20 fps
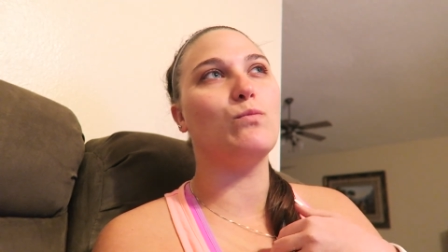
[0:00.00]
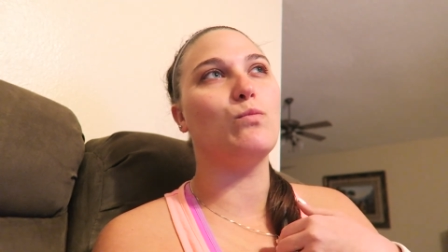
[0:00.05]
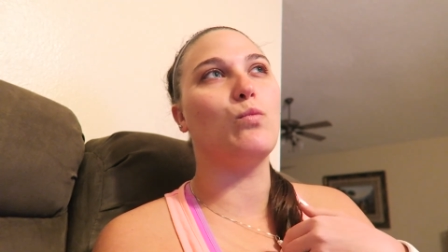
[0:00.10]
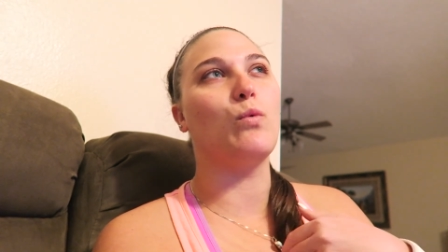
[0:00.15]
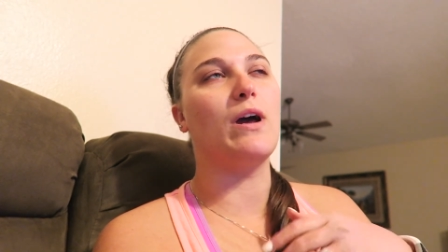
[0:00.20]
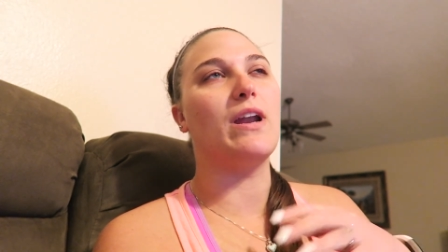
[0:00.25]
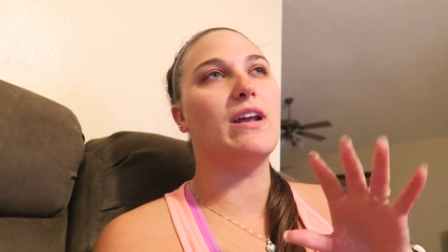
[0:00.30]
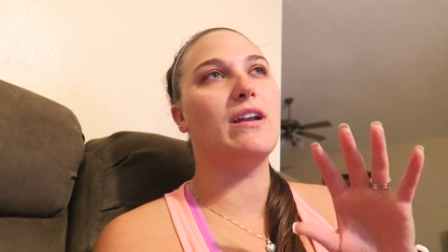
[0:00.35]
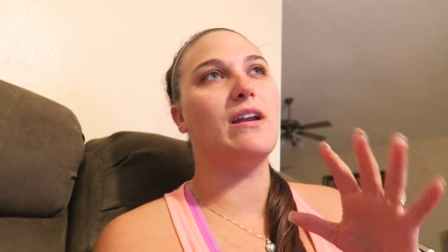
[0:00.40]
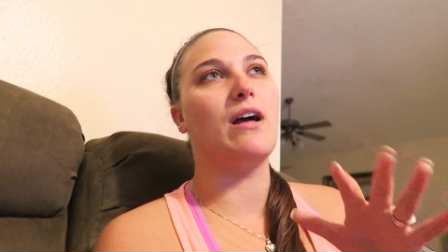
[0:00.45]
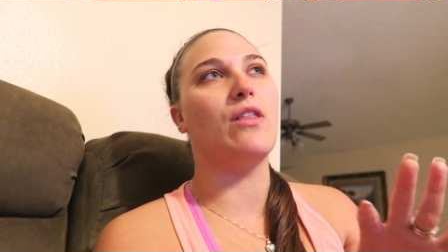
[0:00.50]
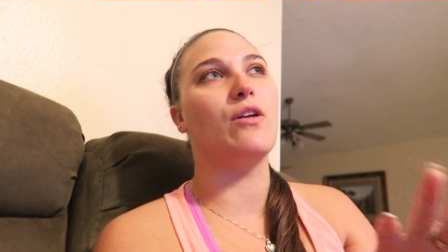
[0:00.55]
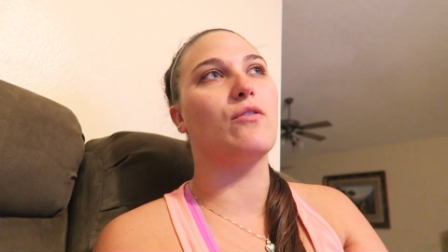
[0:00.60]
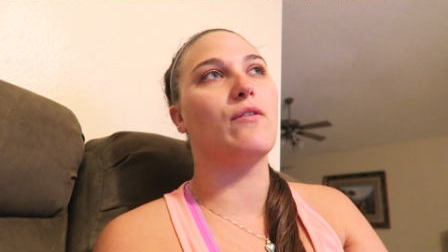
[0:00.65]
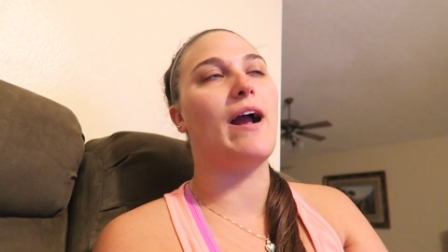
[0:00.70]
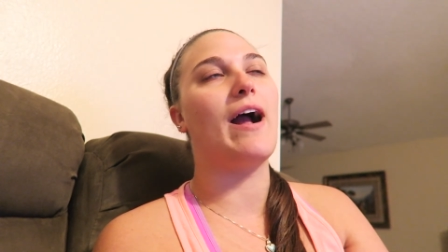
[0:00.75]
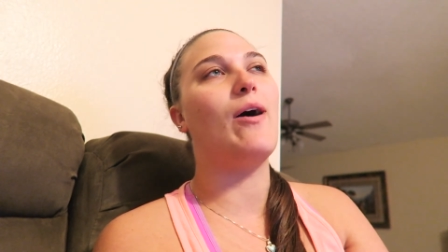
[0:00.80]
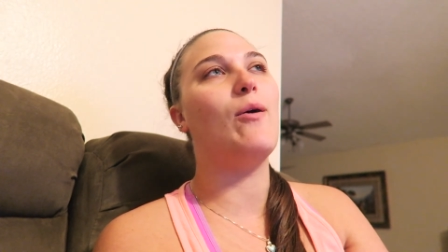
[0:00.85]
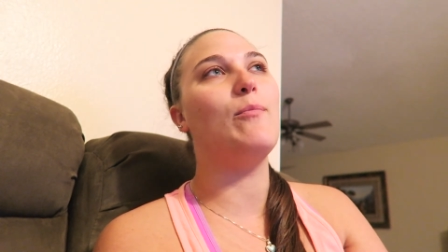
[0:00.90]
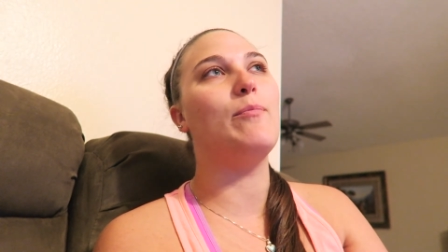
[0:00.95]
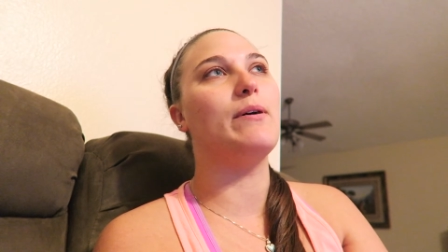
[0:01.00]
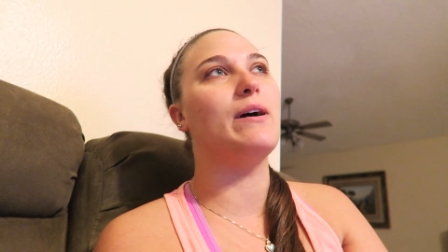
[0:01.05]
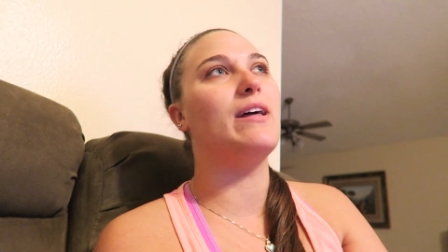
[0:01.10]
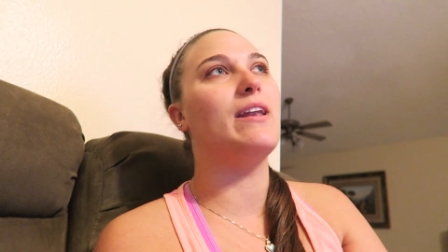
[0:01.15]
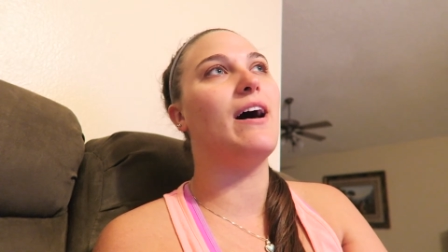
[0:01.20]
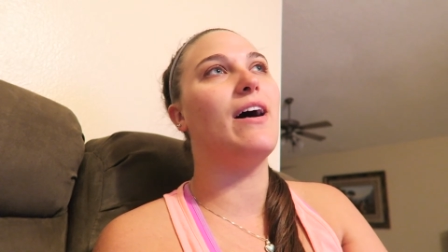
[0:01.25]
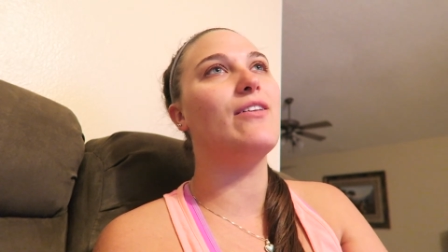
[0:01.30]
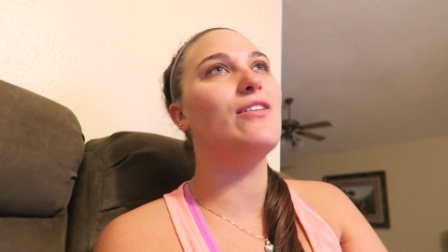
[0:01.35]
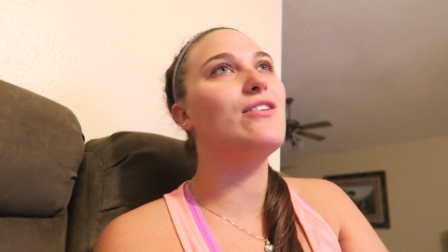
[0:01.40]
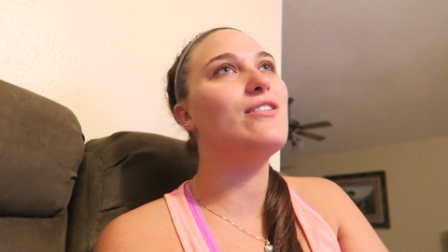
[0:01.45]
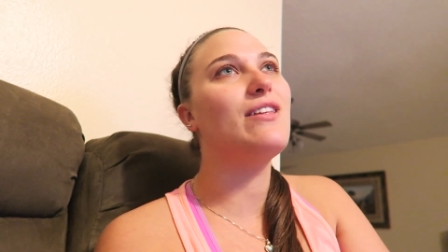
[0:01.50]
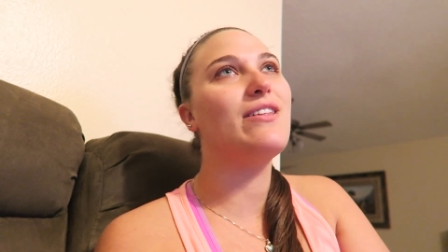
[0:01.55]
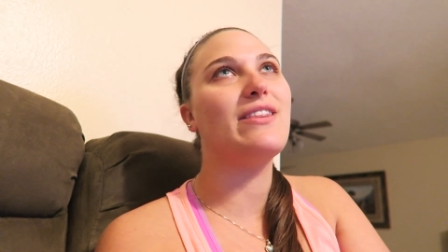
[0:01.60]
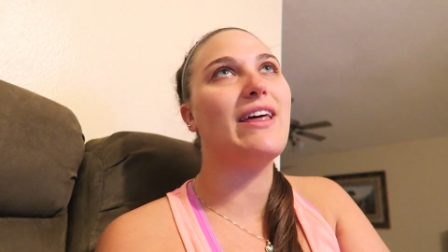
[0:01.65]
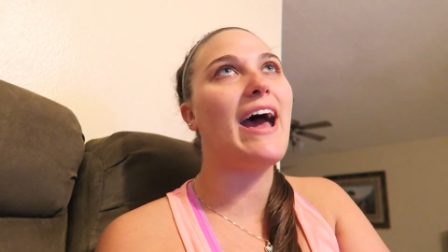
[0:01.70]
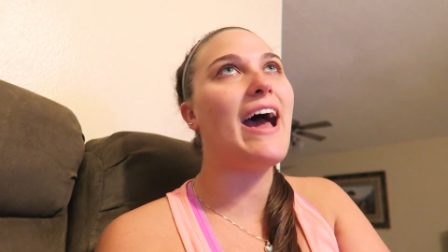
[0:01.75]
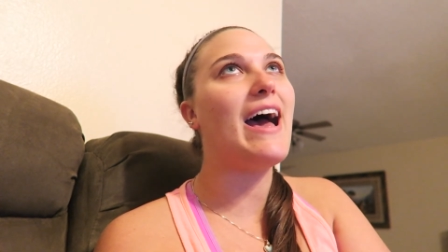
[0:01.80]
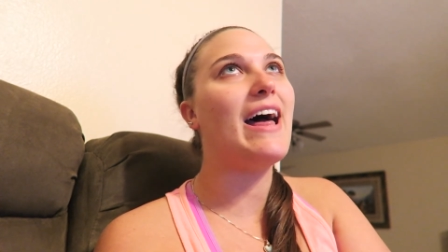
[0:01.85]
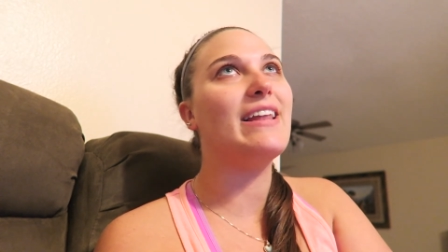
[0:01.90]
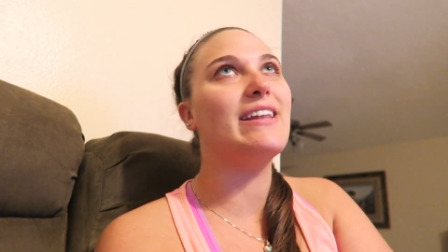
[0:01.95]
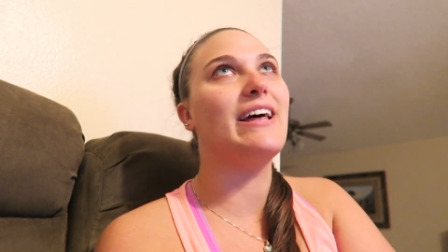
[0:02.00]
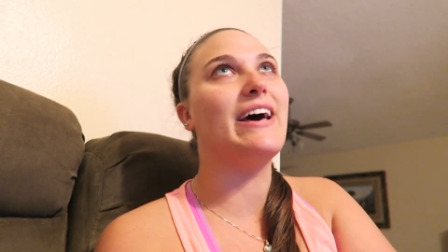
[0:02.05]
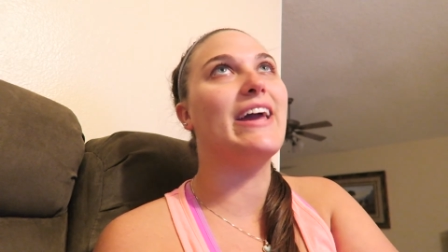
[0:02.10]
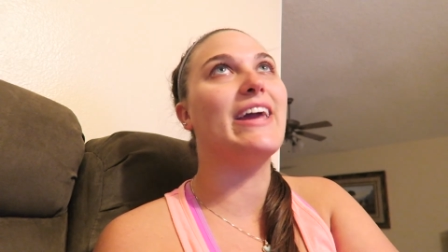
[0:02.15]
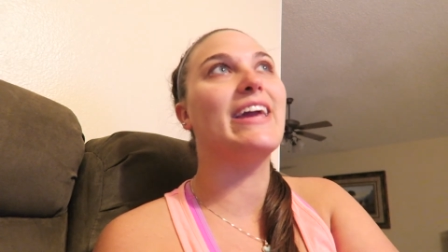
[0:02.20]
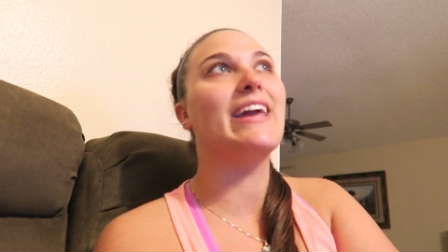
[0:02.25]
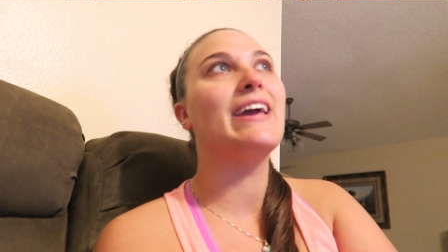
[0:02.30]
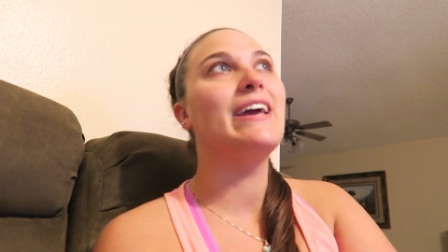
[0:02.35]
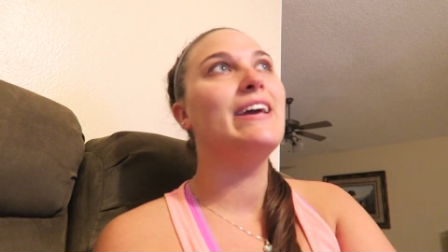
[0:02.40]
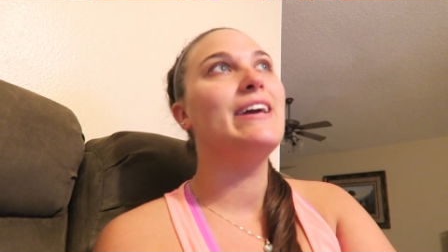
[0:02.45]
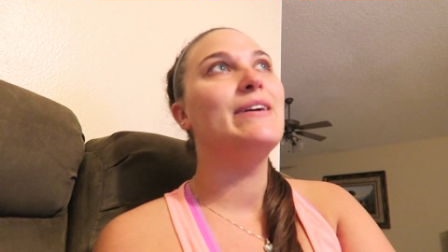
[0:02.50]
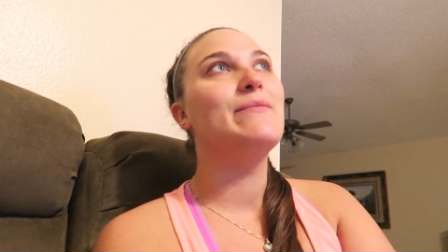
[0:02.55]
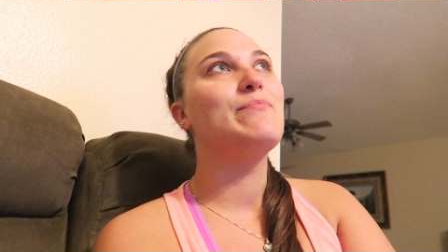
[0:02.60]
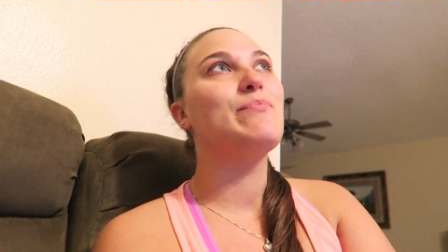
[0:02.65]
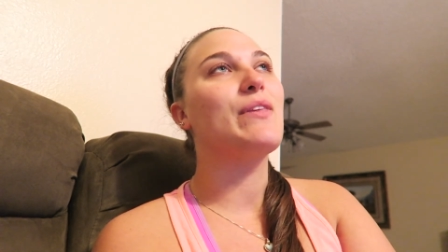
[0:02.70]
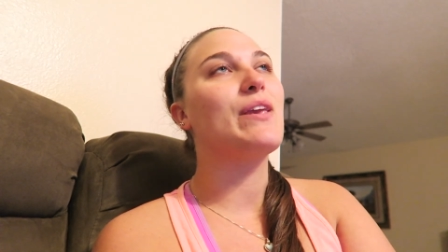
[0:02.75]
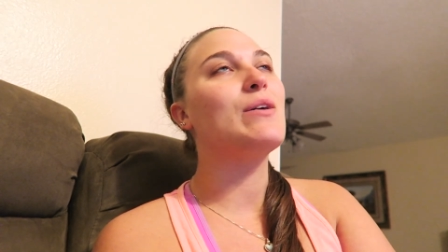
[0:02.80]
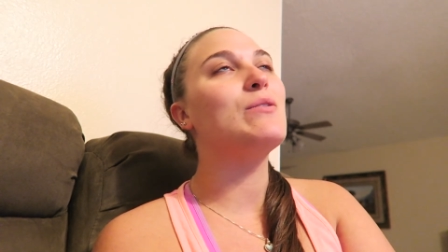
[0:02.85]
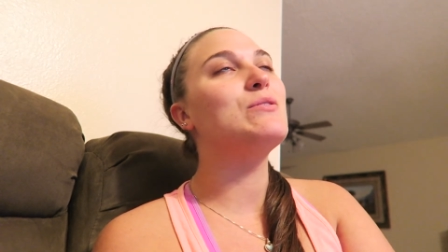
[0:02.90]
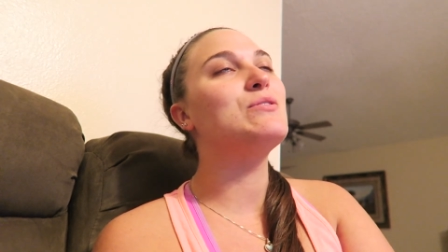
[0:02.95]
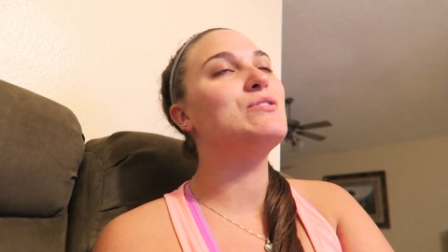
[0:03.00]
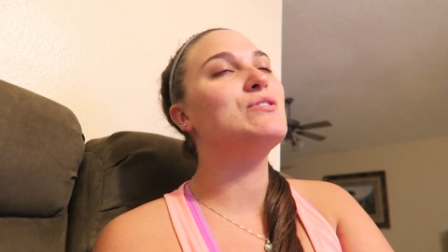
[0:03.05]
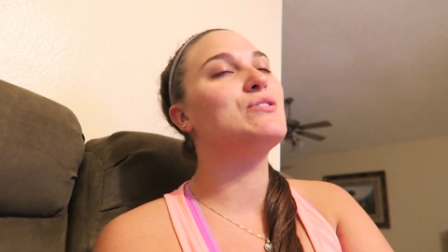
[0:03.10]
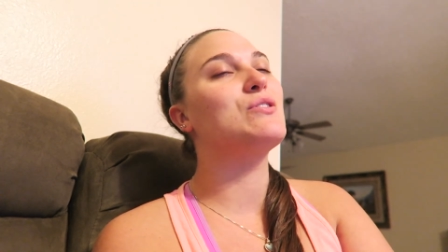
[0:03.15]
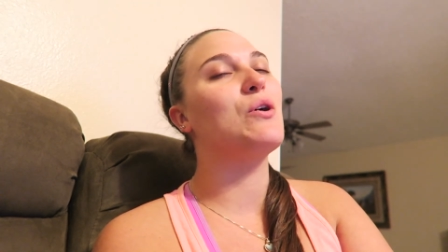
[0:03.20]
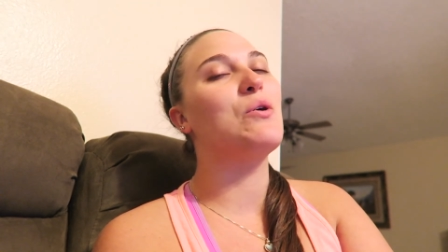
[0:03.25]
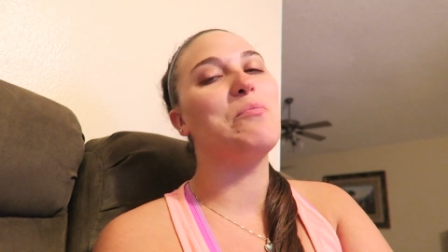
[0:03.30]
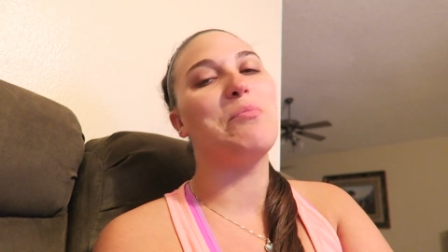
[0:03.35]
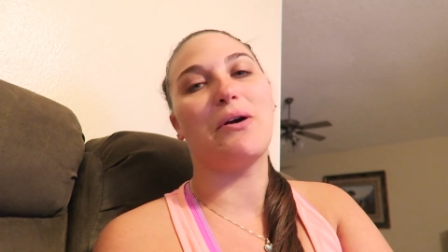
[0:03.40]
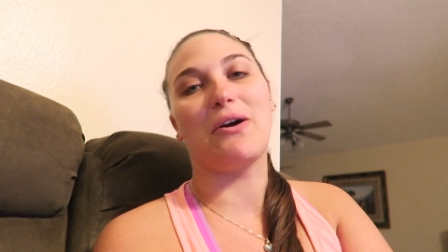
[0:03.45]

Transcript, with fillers: went another route, but other than that, like it was so